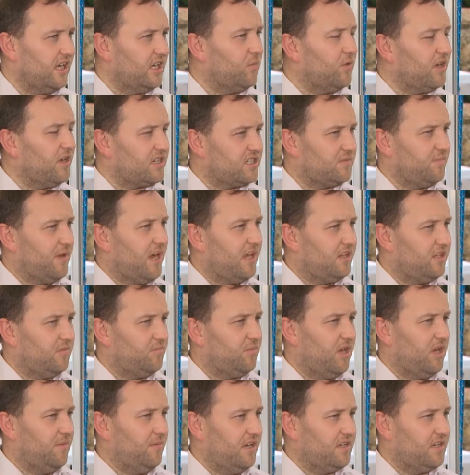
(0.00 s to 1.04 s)
And we expect the
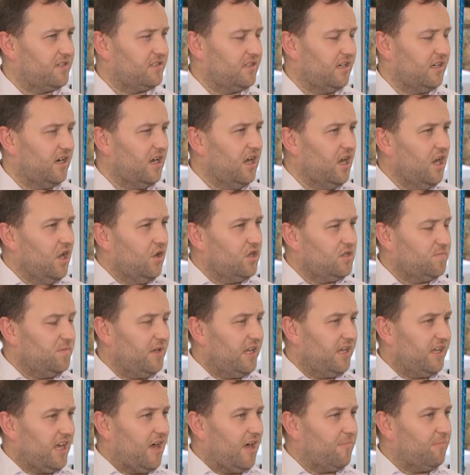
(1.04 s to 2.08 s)
Prime Minister, who's
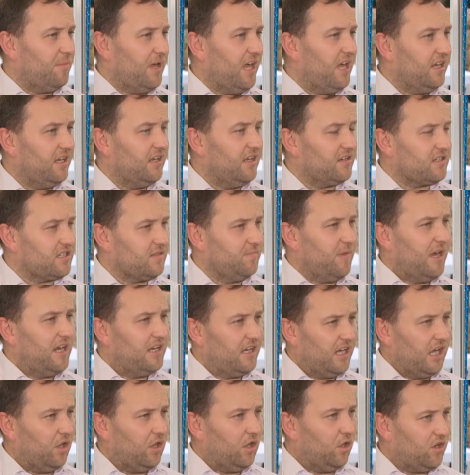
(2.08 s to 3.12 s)
been campaigning at
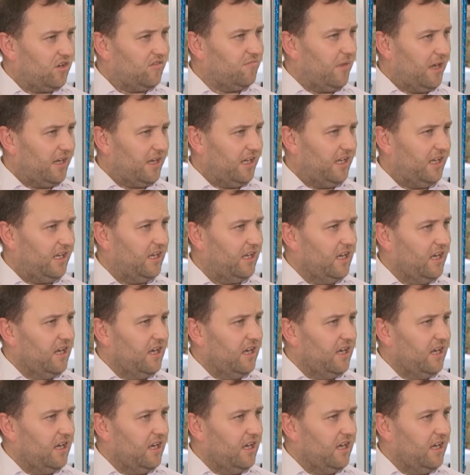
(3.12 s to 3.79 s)
spending a lot of money